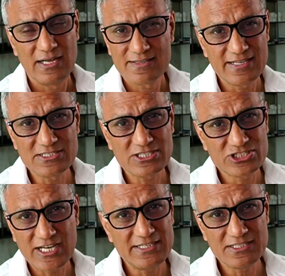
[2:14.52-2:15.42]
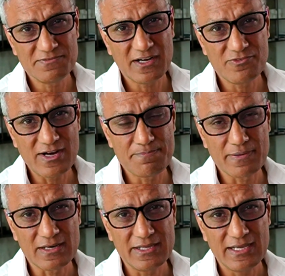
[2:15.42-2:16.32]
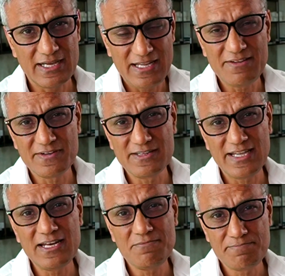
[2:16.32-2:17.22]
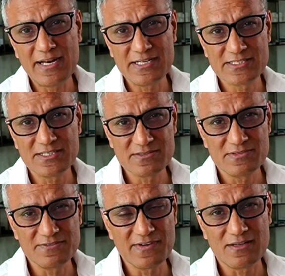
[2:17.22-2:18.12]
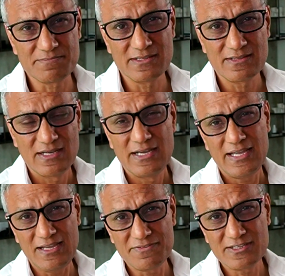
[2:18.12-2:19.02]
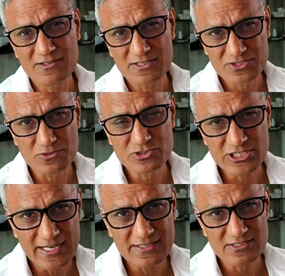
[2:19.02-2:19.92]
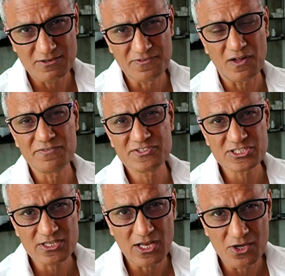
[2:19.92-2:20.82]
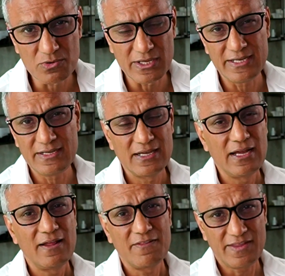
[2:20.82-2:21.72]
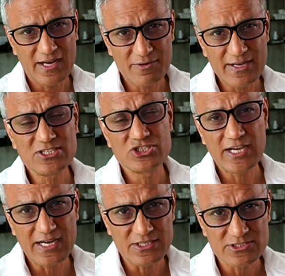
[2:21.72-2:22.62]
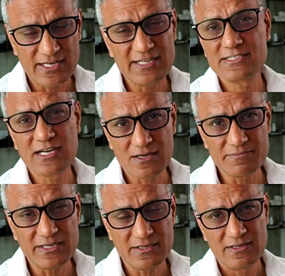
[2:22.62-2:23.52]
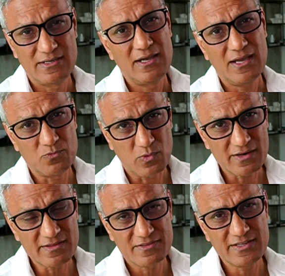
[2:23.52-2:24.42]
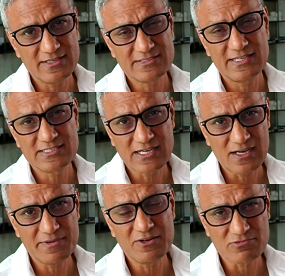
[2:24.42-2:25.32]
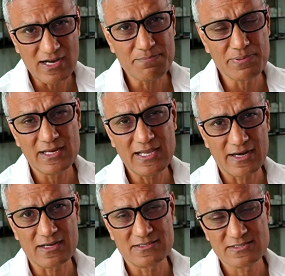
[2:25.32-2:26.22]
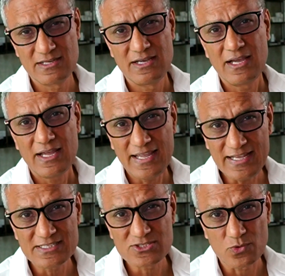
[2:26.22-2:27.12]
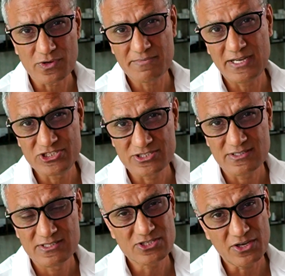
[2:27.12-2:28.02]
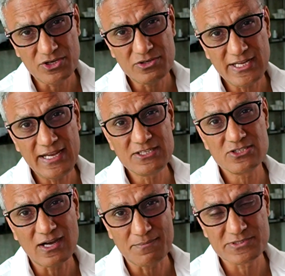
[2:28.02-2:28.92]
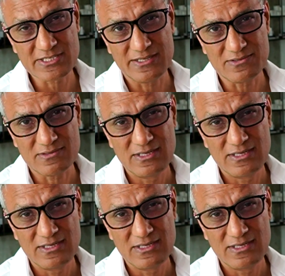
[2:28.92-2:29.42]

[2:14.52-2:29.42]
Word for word: Things are changing very rapidly, and even in embedded systems development, even though the tool chains evolve slowly, there is change and is coming. And one of the things that is coming rapidly at us is automation. So you need to upskill.